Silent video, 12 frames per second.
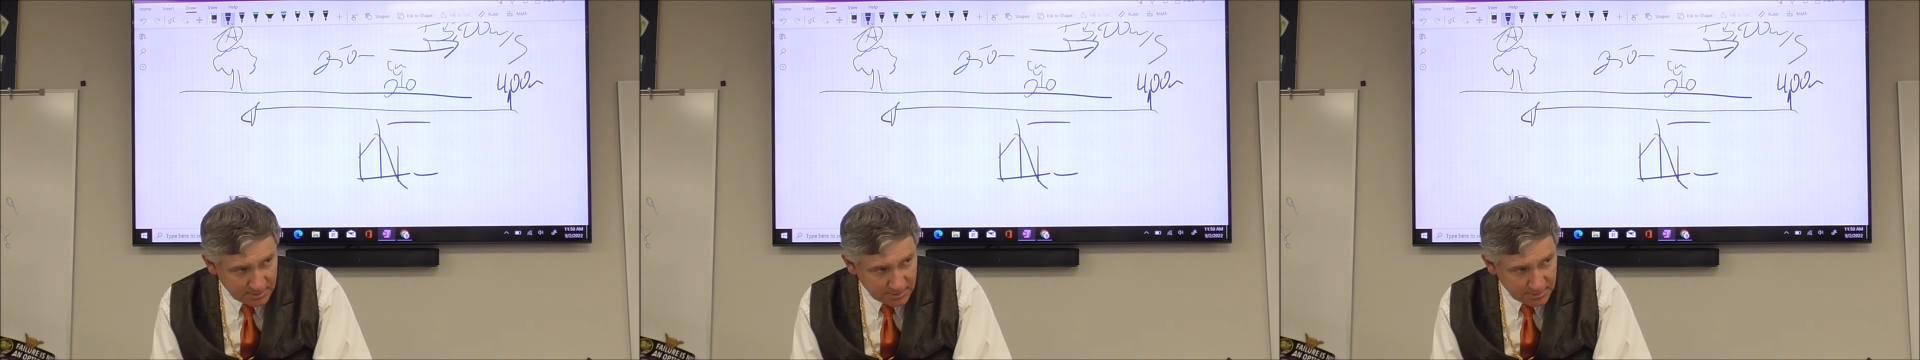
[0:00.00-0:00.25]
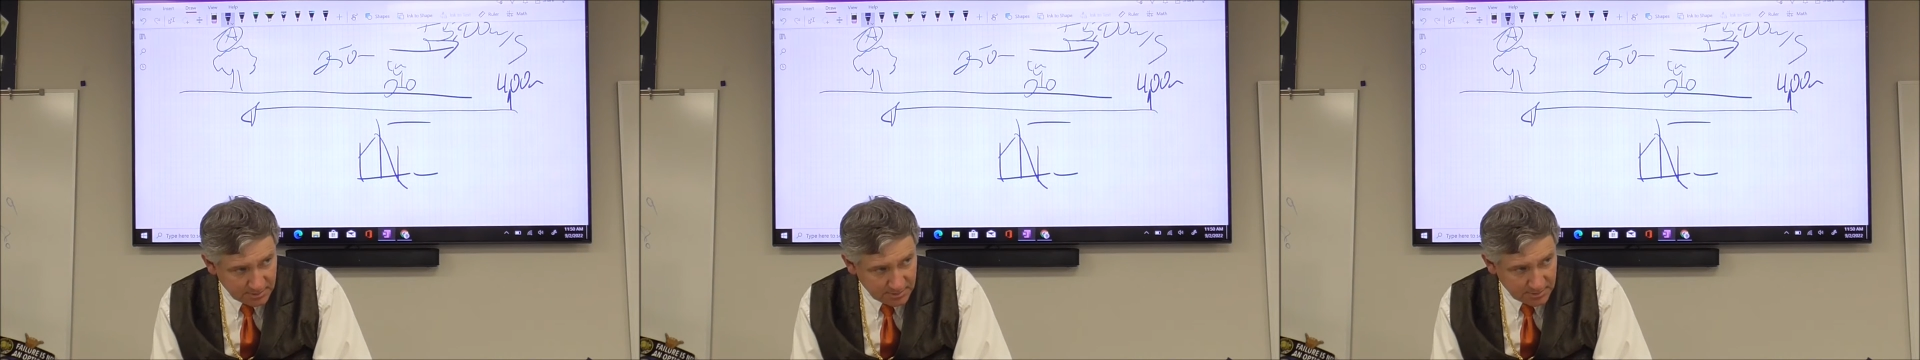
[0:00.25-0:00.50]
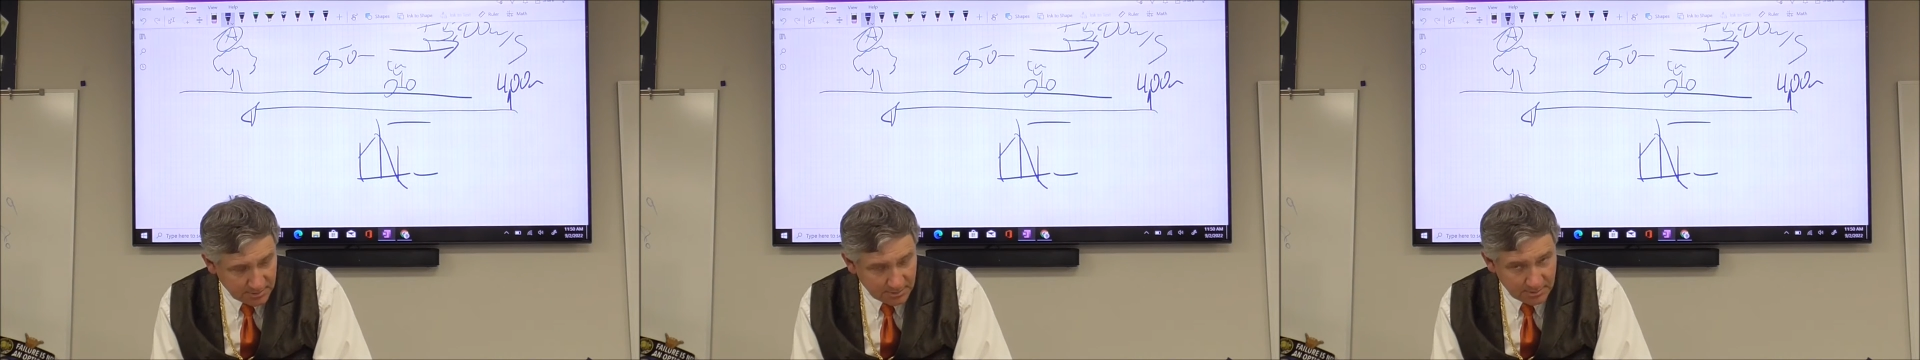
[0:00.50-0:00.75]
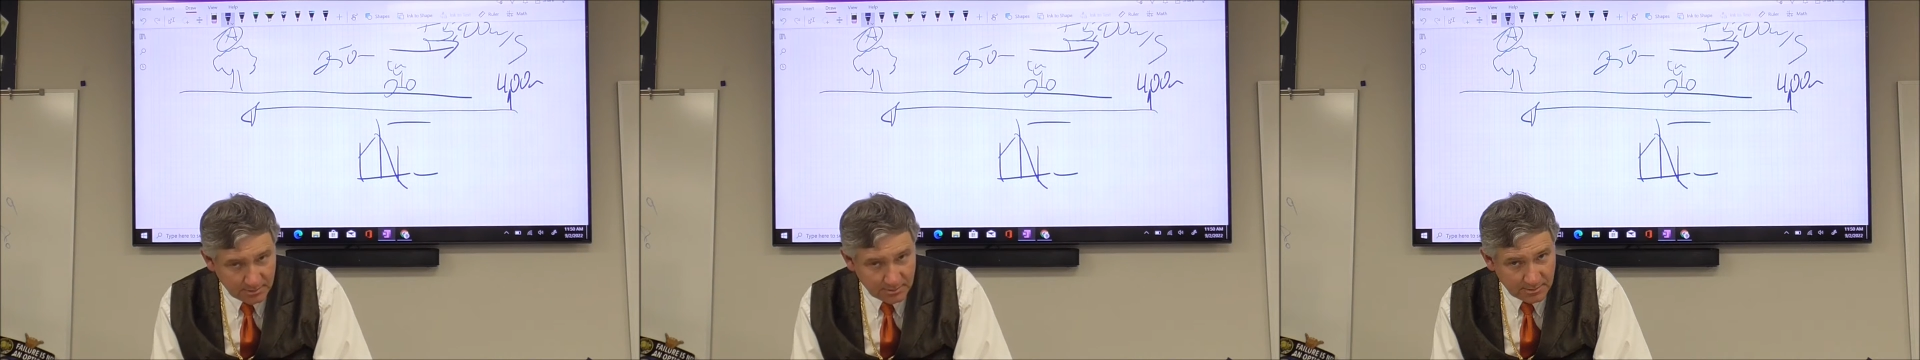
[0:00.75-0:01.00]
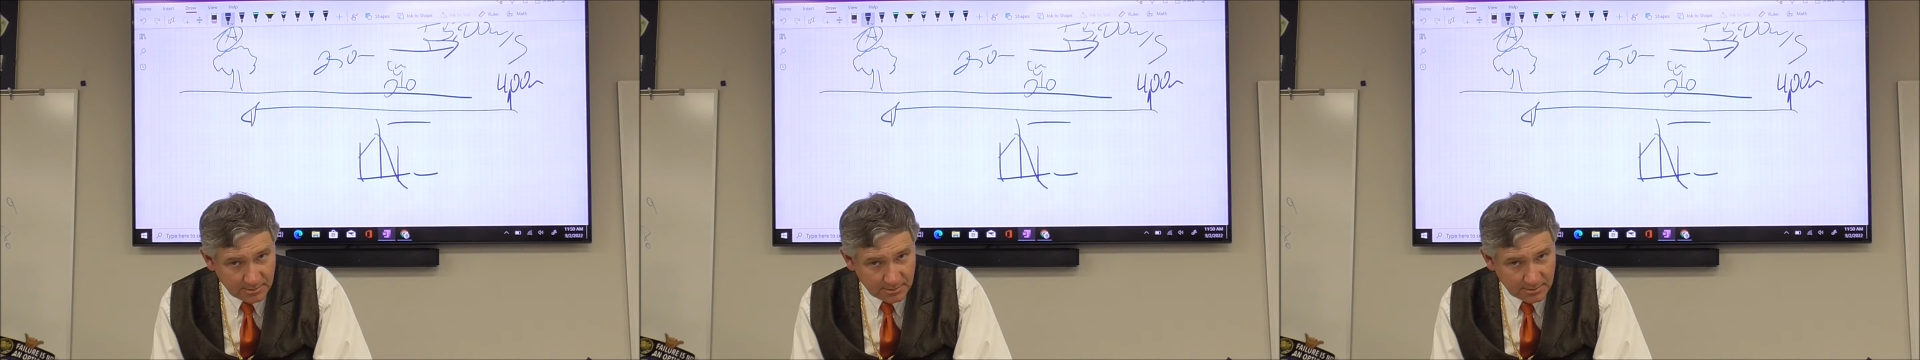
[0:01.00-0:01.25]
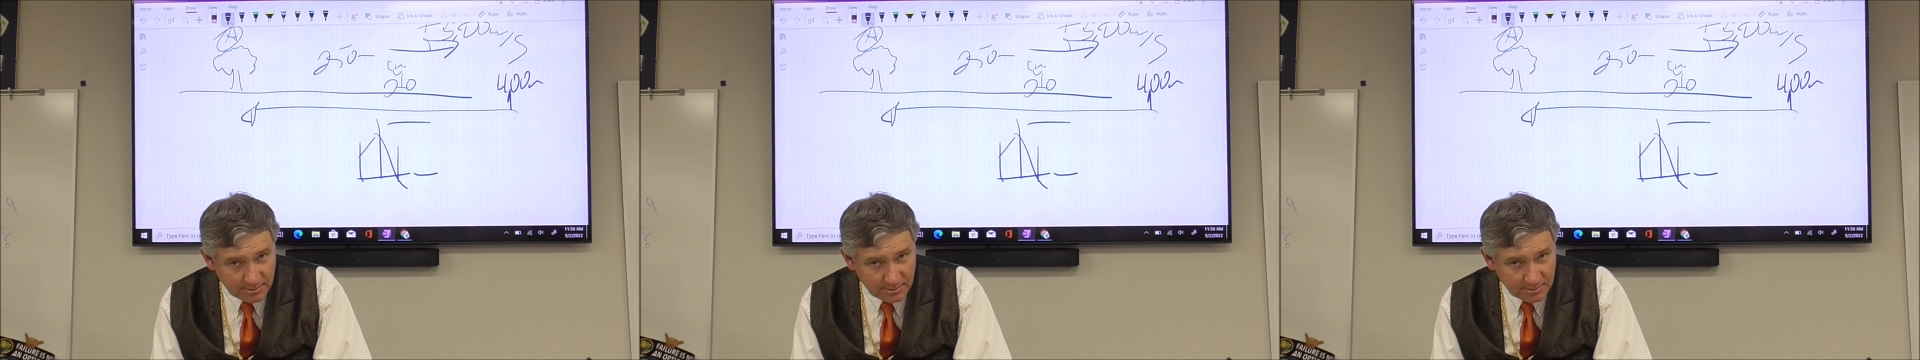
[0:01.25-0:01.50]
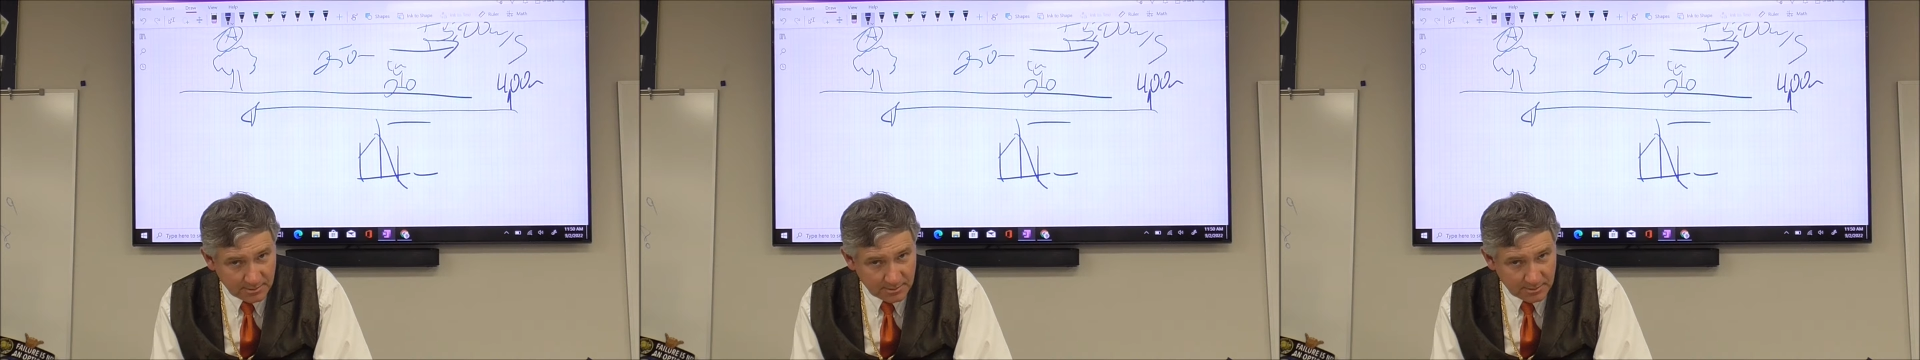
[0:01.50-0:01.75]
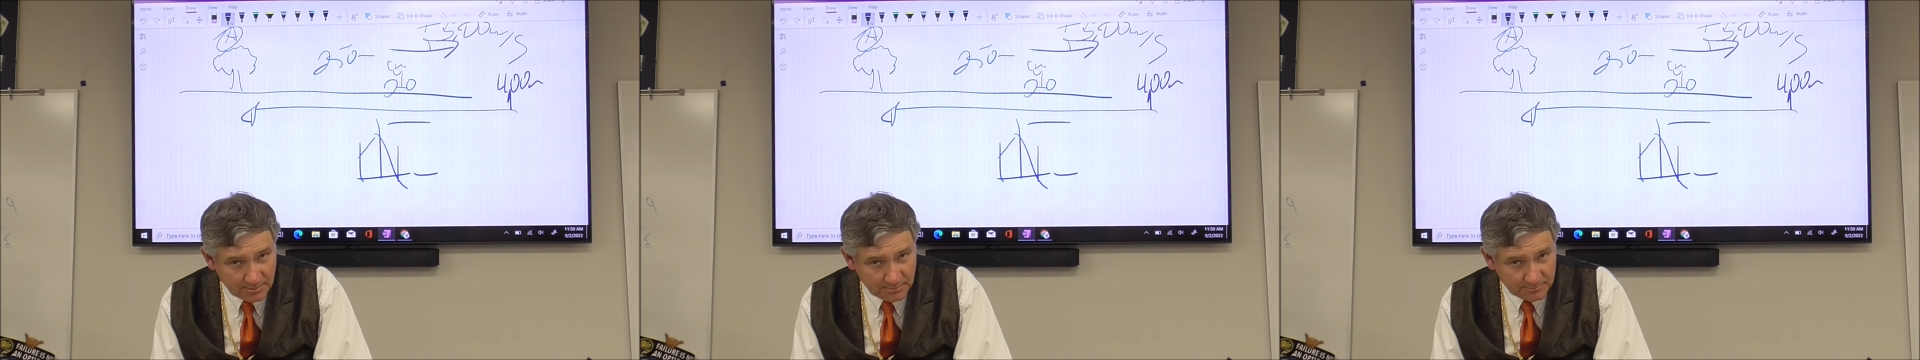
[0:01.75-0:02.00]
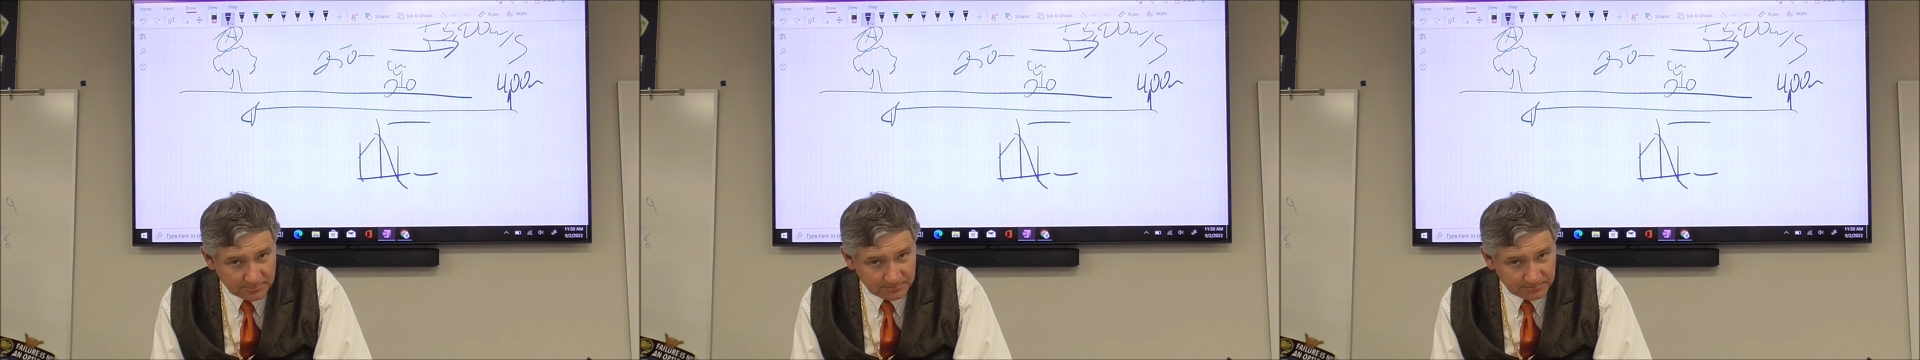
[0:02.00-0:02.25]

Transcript: [no speech]